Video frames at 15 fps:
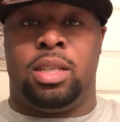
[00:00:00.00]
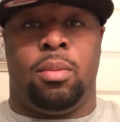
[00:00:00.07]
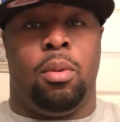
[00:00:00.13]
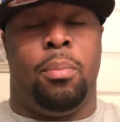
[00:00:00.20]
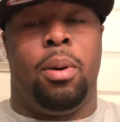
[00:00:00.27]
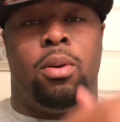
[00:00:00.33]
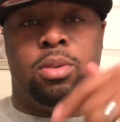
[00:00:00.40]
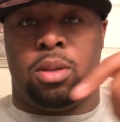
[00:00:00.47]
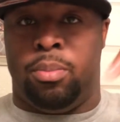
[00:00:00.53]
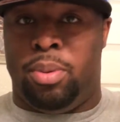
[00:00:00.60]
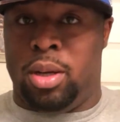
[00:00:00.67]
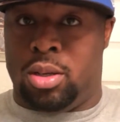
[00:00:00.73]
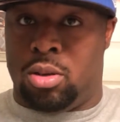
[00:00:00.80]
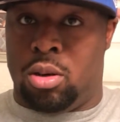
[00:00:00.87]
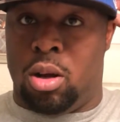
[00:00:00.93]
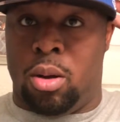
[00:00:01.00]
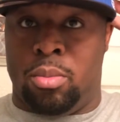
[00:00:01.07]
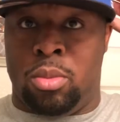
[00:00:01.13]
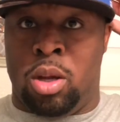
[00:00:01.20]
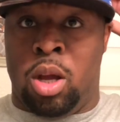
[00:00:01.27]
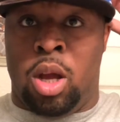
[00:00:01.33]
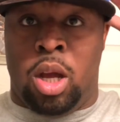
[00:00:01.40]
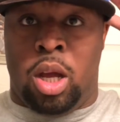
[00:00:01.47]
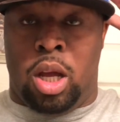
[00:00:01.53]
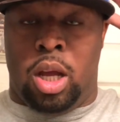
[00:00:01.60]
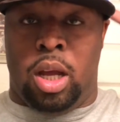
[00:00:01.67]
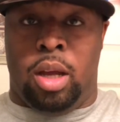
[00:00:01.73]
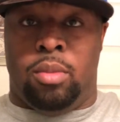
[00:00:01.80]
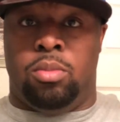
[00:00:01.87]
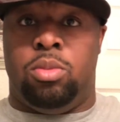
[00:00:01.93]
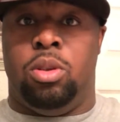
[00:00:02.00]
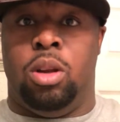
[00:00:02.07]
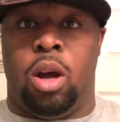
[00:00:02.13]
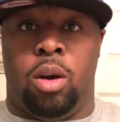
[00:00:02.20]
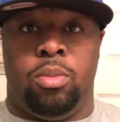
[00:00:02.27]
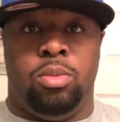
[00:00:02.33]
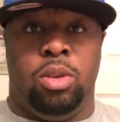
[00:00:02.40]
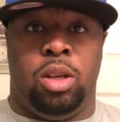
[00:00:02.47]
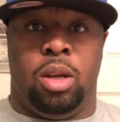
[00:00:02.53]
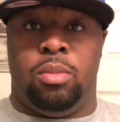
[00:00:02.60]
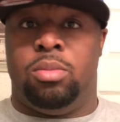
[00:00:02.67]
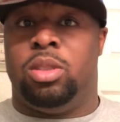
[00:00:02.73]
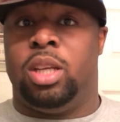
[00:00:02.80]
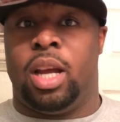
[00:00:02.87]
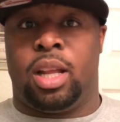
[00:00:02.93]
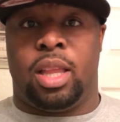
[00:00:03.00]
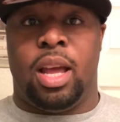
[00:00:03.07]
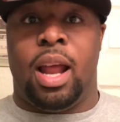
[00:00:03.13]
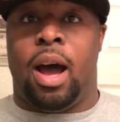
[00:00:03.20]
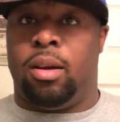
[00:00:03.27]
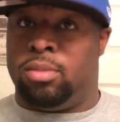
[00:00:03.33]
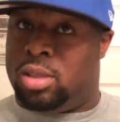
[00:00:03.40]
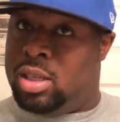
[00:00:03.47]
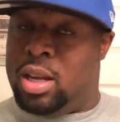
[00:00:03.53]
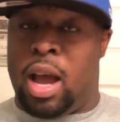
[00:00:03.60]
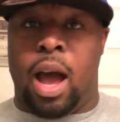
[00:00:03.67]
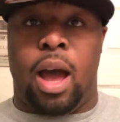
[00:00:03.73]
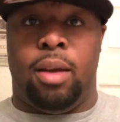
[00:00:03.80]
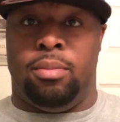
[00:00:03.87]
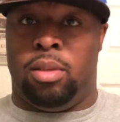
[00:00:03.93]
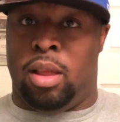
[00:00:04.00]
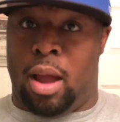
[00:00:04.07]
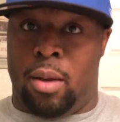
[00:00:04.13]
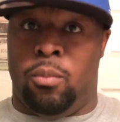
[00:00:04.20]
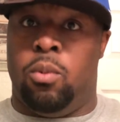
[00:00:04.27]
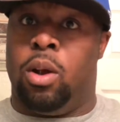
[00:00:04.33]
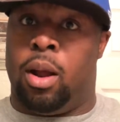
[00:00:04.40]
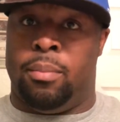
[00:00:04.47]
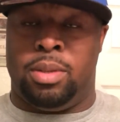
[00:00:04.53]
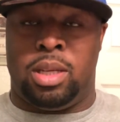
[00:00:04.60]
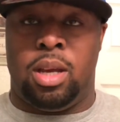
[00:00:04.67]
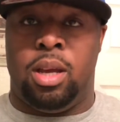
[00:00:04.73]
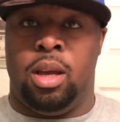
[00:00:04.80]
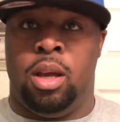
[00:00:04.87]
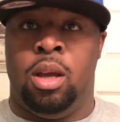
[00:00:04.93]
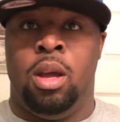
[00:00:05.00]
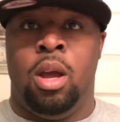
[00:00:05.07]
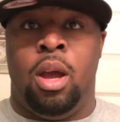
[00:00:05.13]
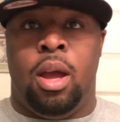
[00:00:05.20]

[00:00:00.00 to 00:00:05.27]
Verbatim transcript: I'm gonna post a picture up and you know you can check that out see how like what i'm saying